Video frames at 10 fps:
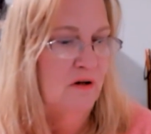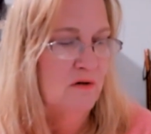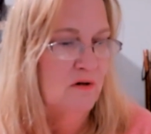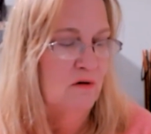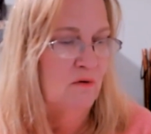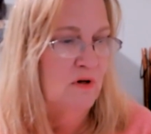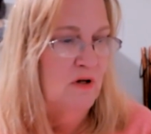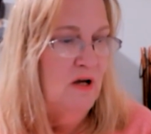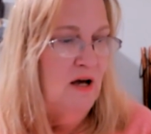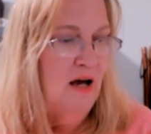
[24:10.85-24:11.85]
So
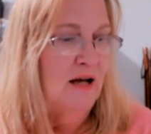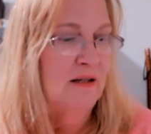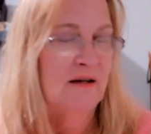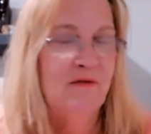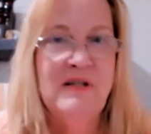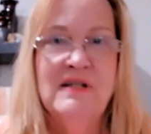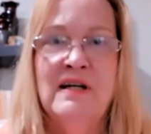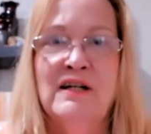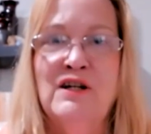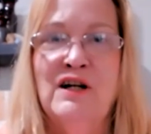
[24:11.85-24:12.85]
I love the
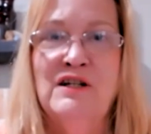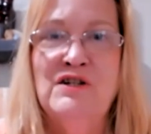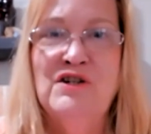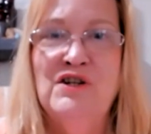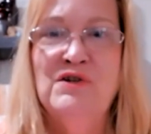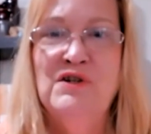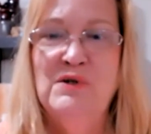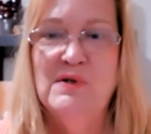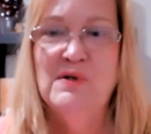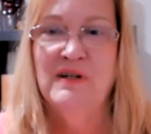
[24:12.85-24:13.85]
technology you're
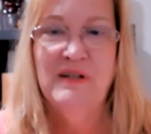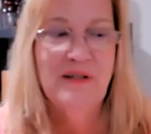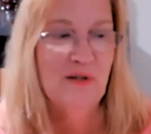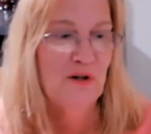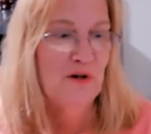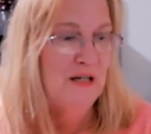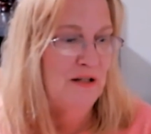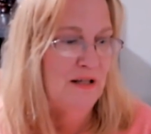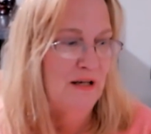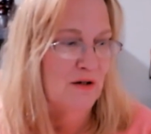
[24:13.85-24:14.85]
using. Is there
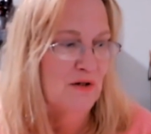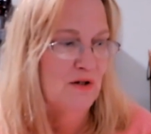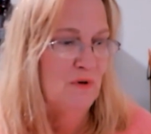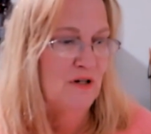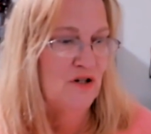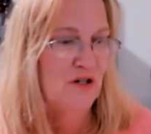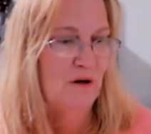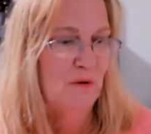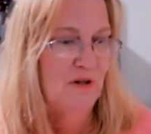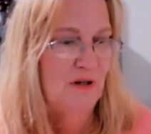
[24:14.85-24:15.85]
anything else you want to
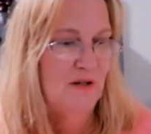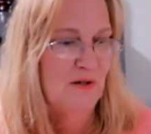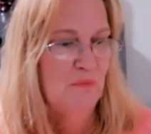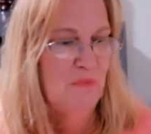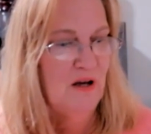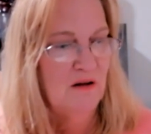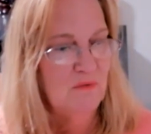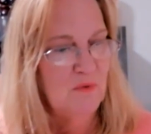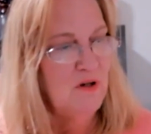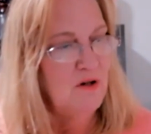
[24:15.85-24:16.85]
share with us about
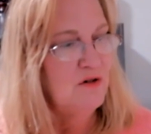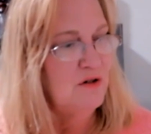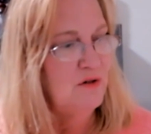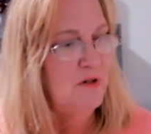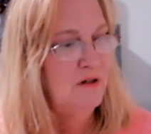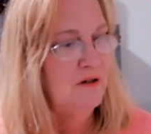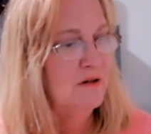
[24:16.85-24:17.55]
what you're doing?